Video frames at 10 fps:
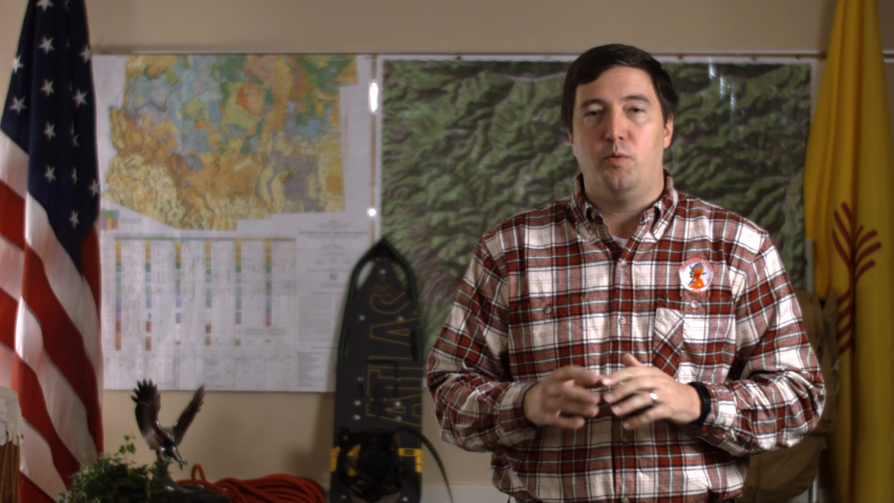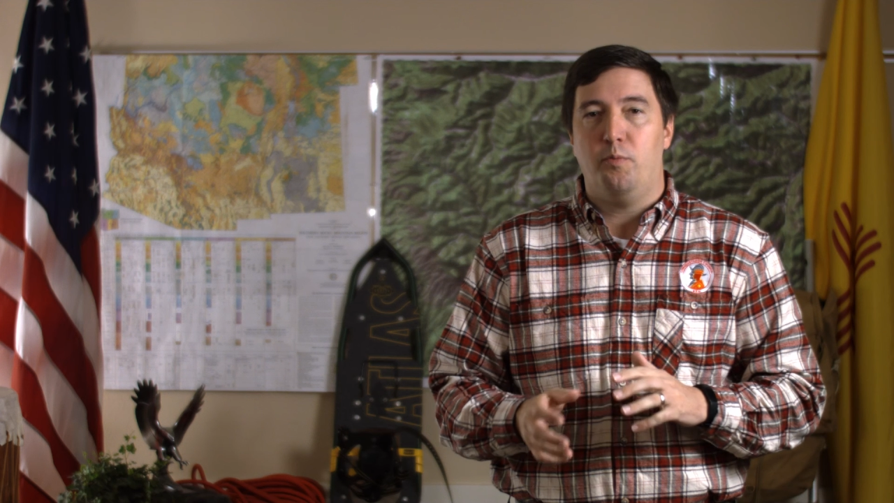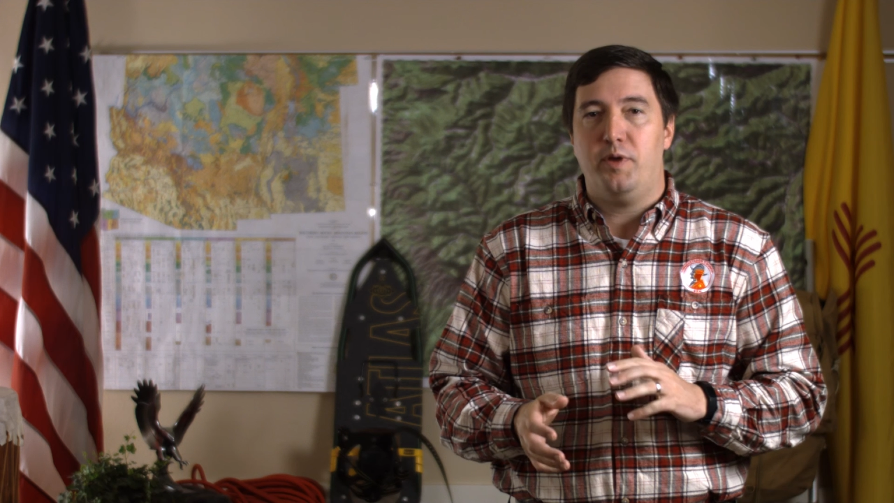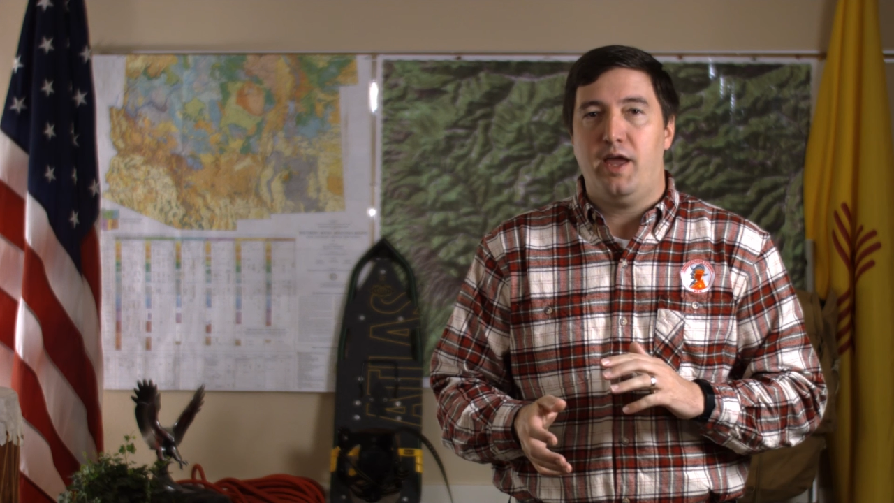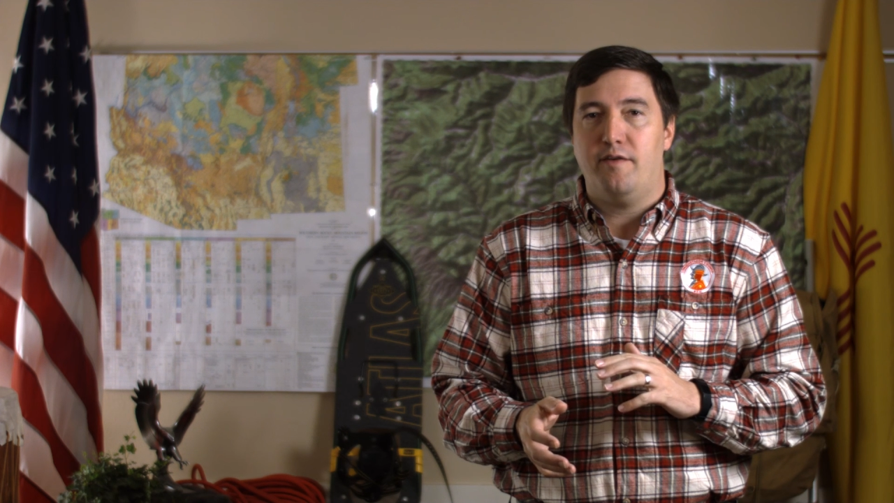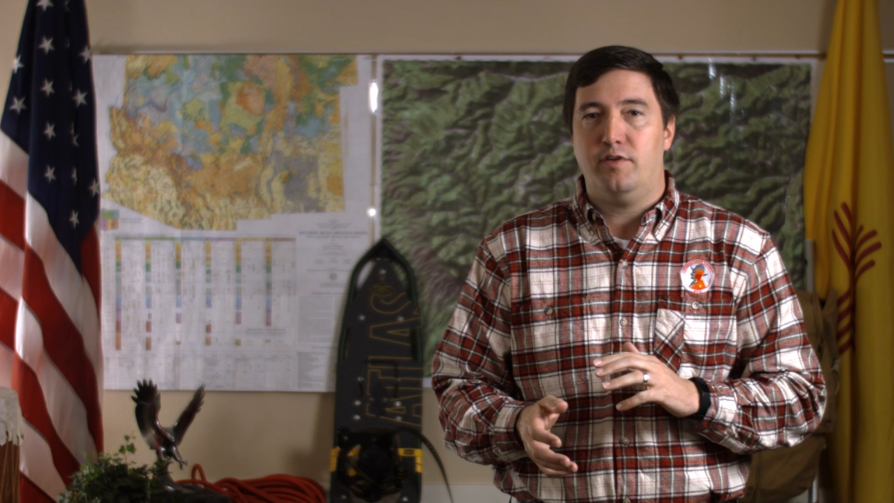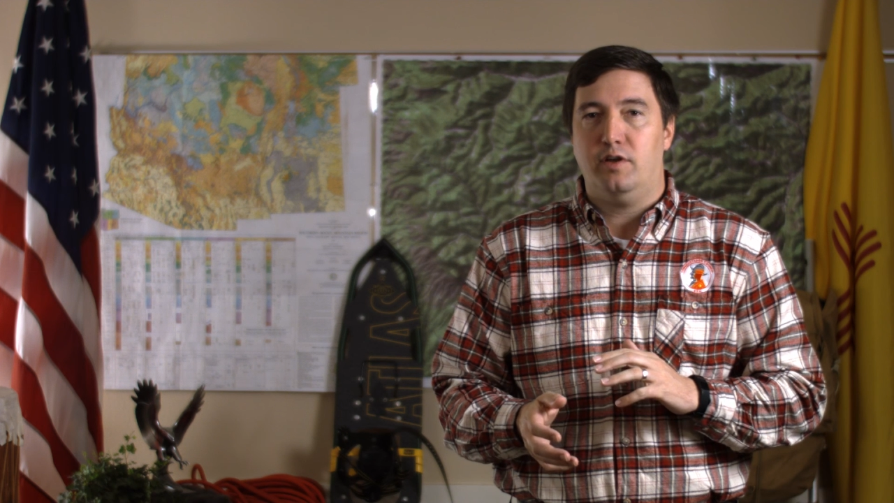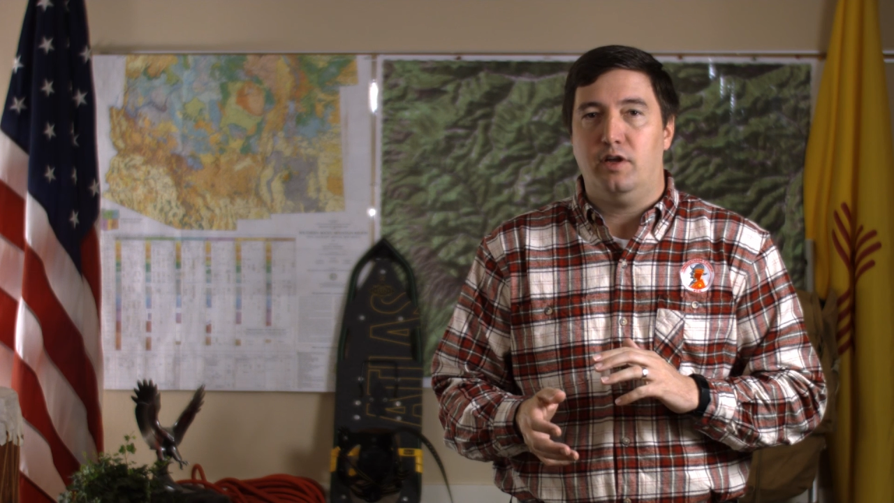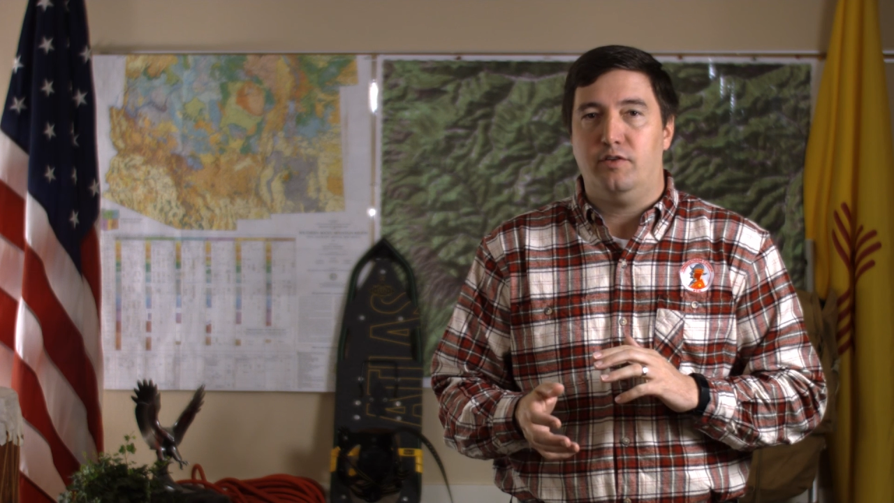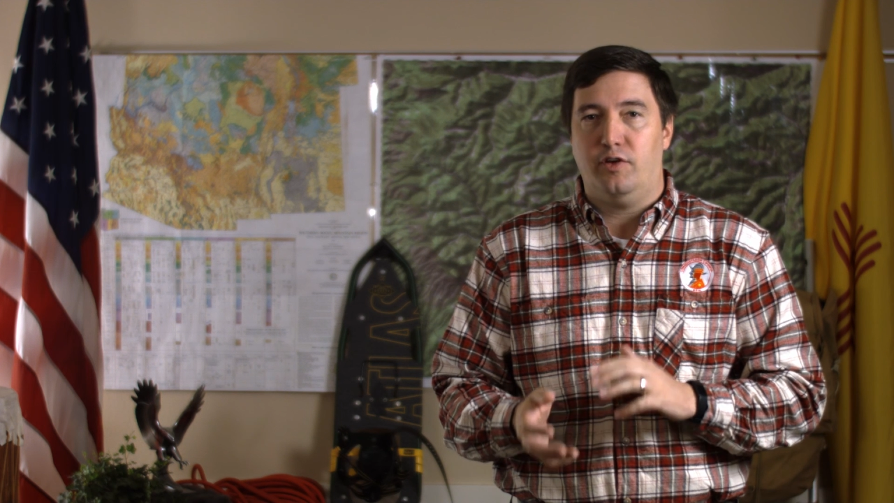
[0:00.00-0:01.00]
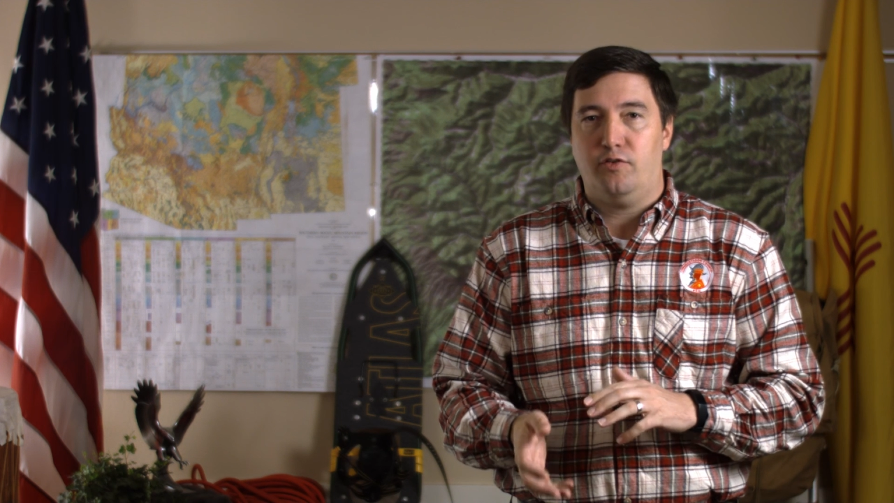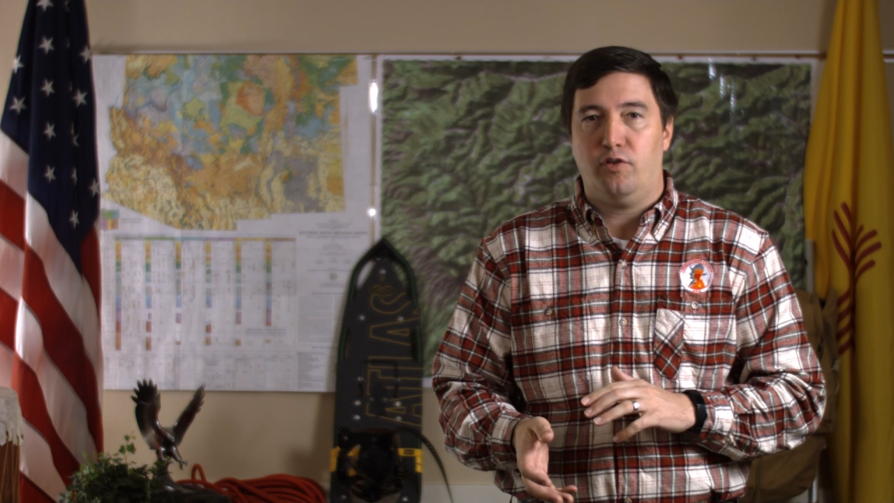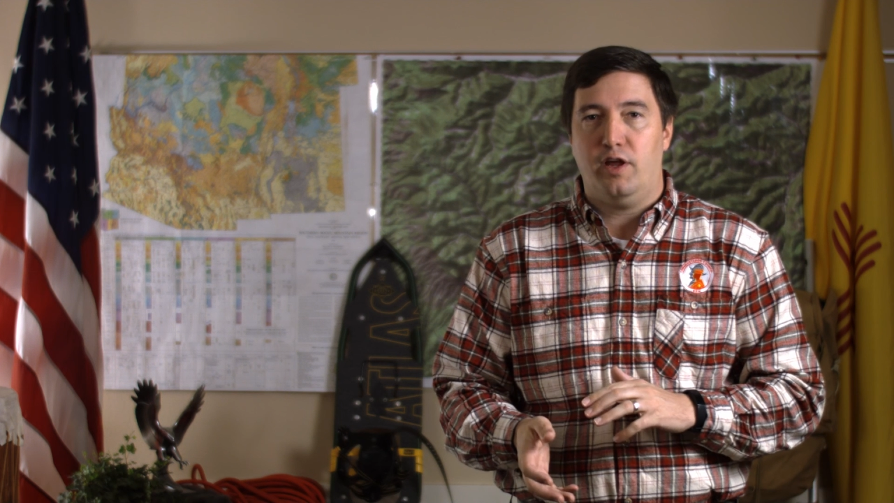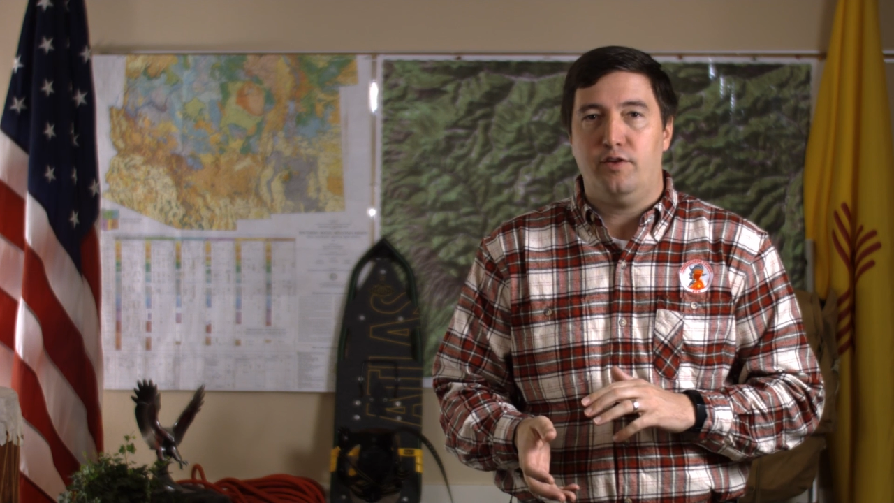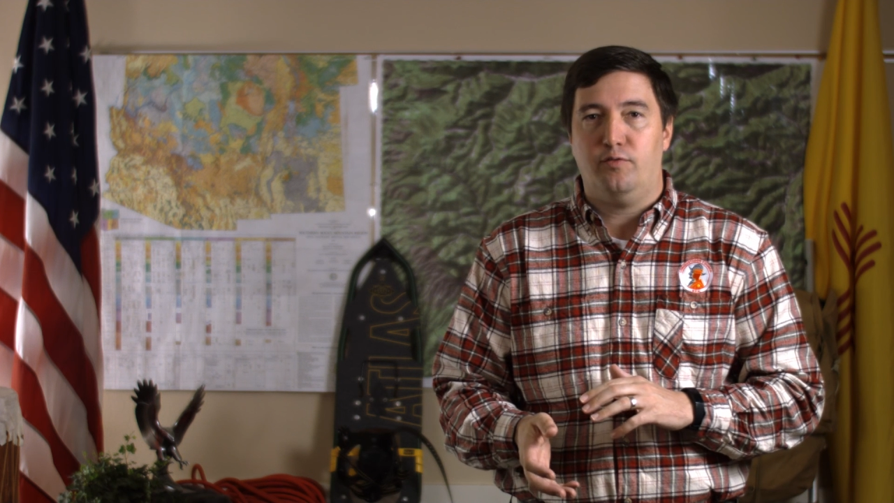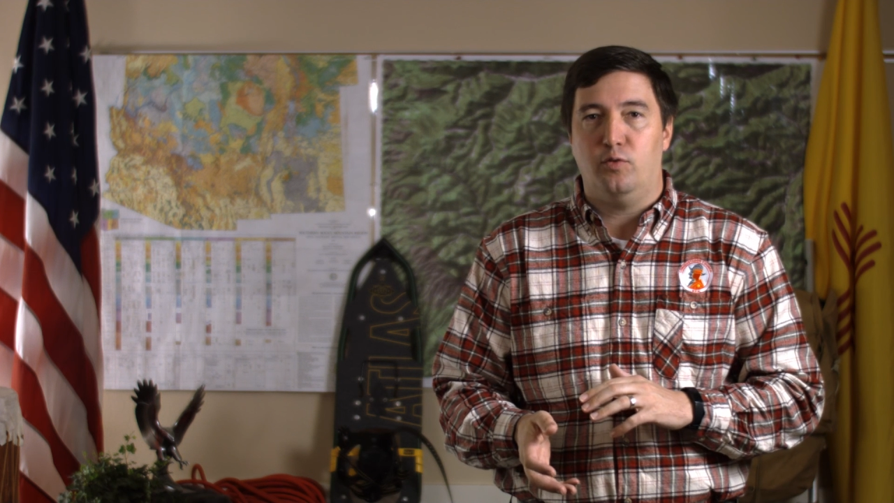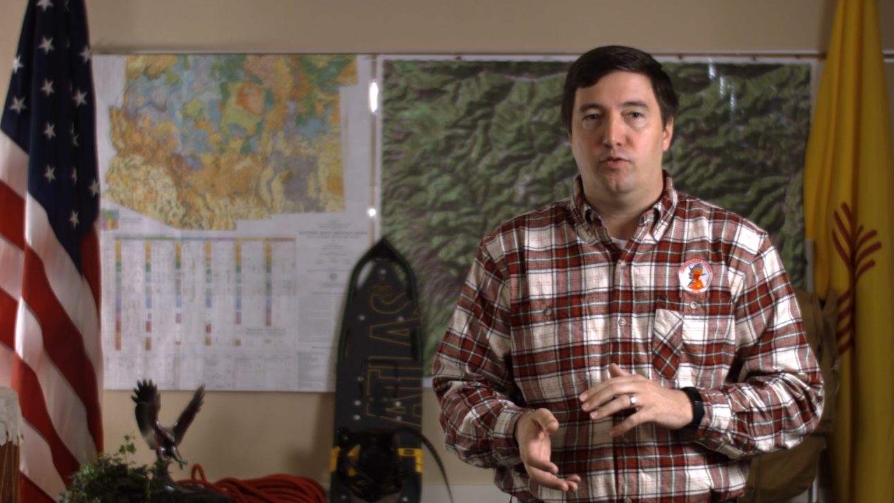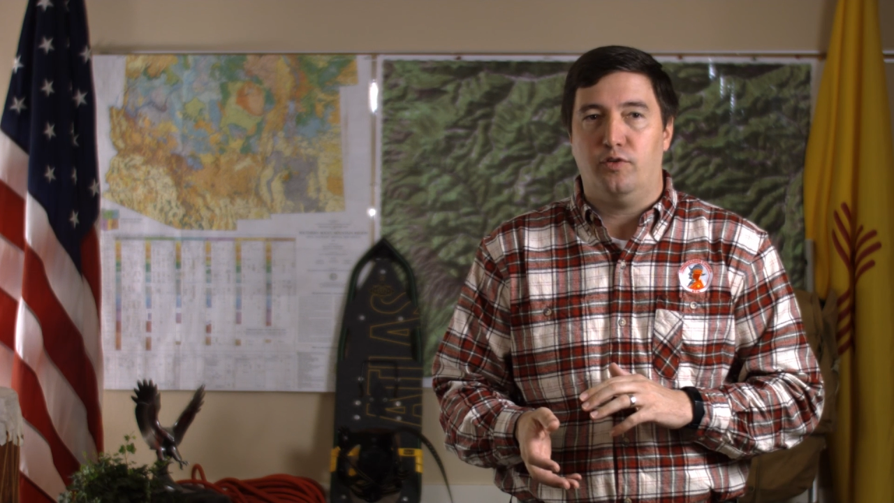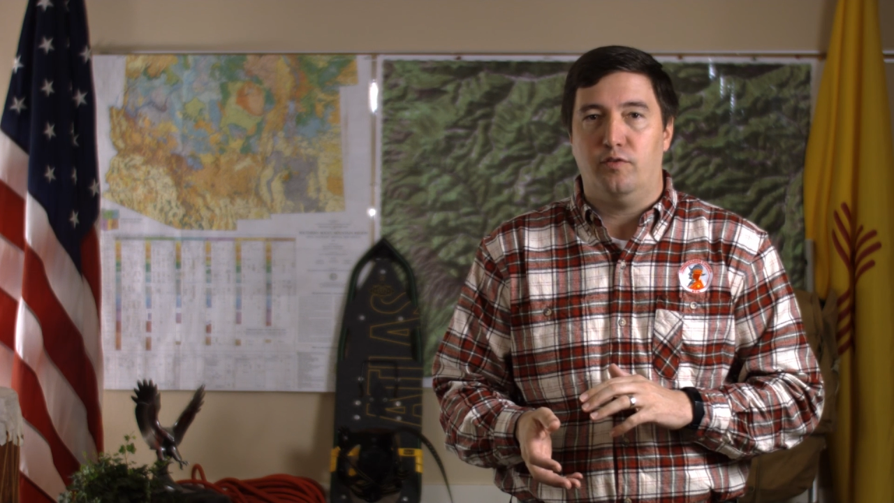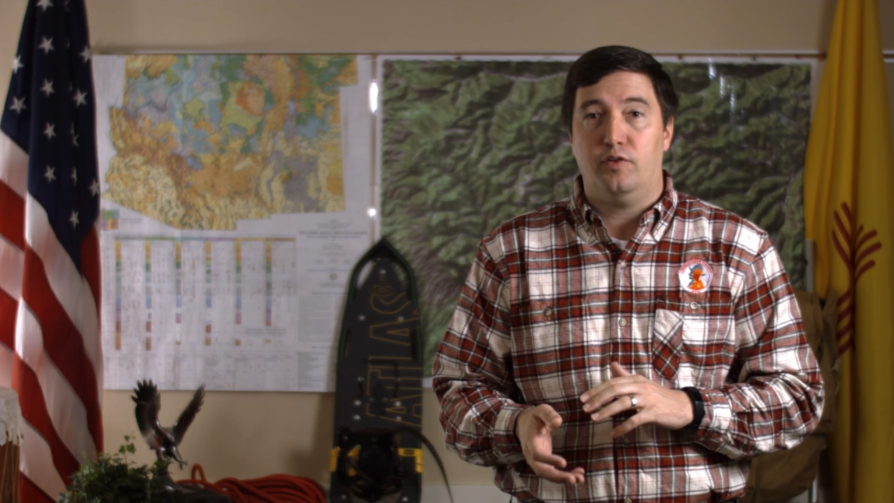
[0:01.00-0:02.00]
won't be having centralized food
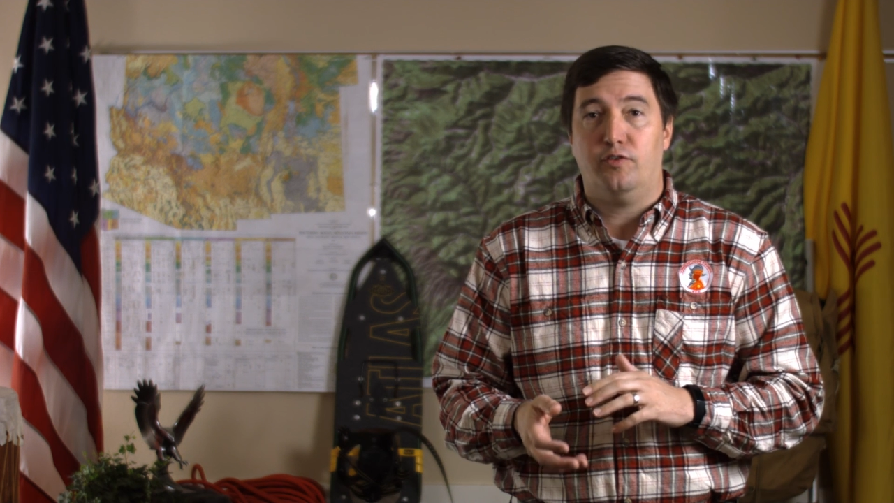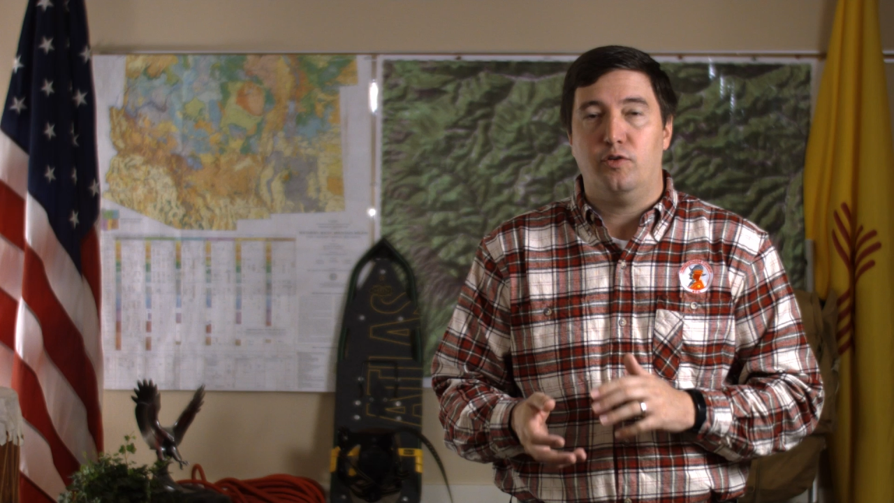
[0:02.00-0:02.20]
service,